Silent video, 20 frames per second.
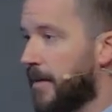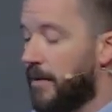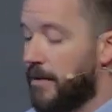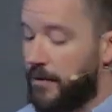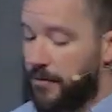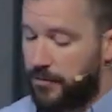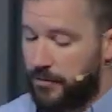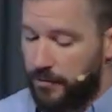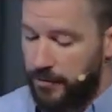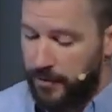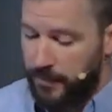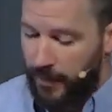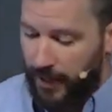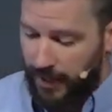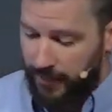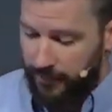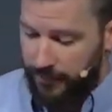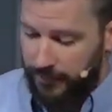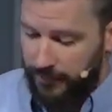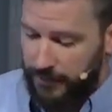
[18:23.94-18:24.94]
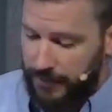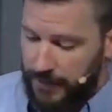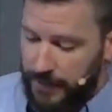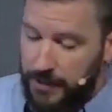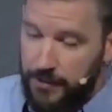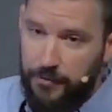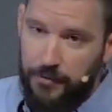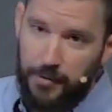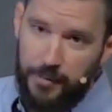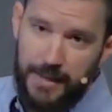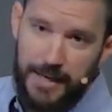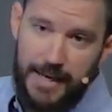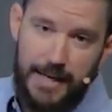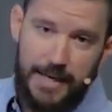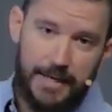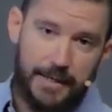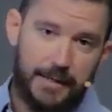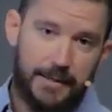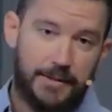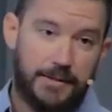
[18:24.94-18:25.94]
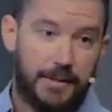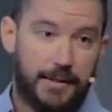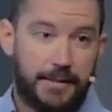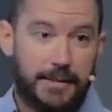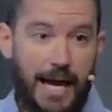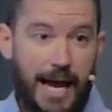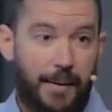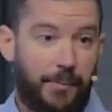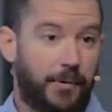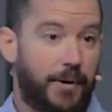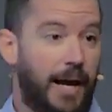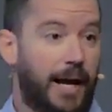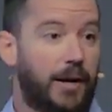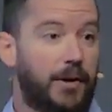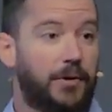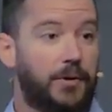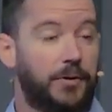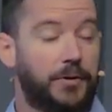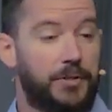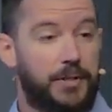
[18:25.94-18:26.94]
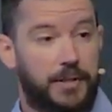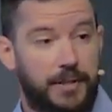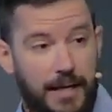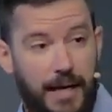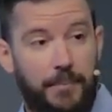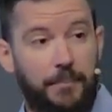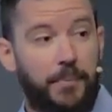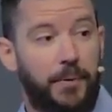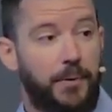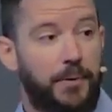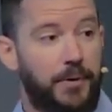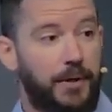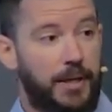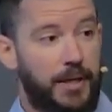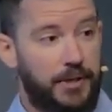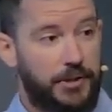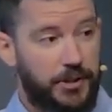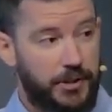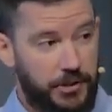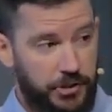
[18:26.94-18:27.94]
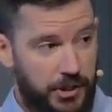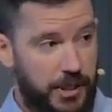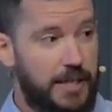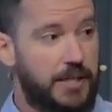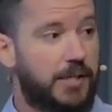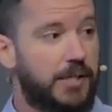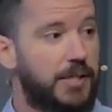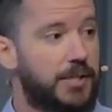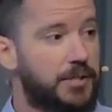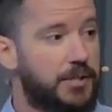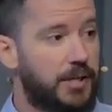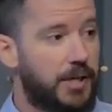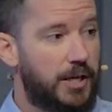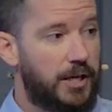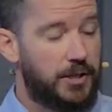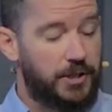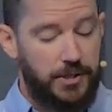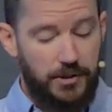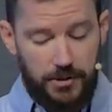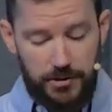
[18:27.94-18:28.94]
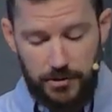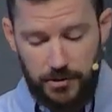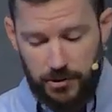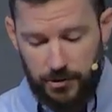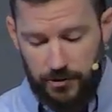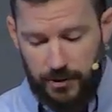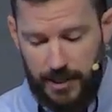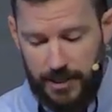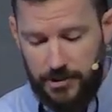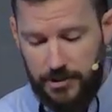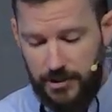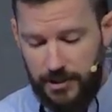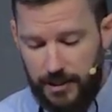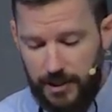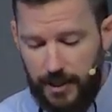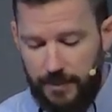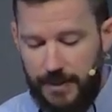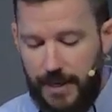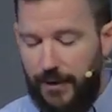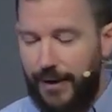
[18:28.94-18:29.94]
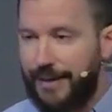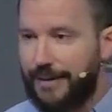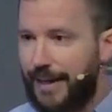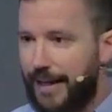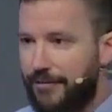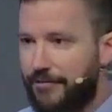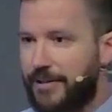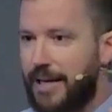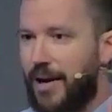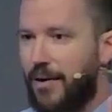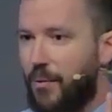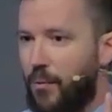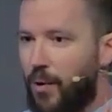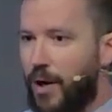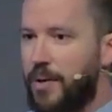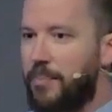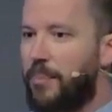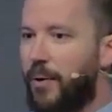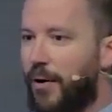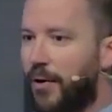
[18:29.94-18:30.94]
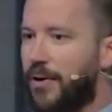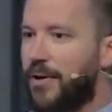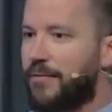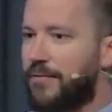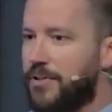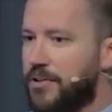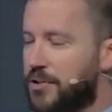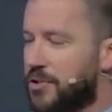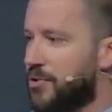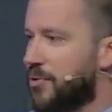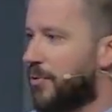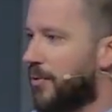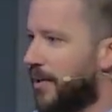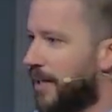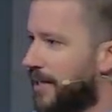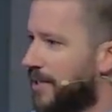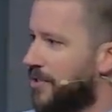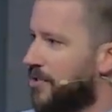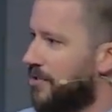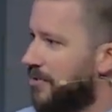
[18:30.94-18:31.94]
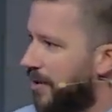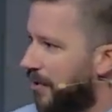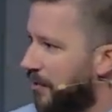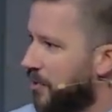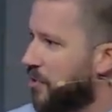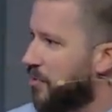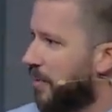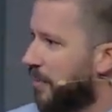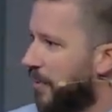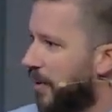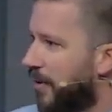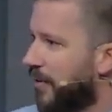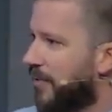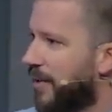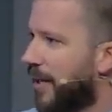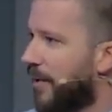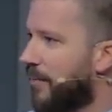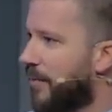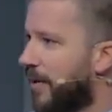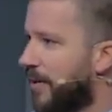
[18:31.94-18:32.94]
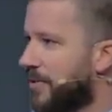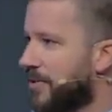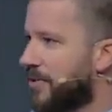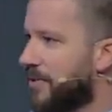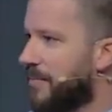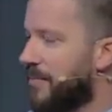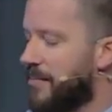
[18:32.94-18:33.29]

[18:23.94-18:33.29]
through the Bible. From Eden to the tabernacle to the temple to Jesus to the new creation to come. Now, I left out one part of the story. Did you notice what part that was?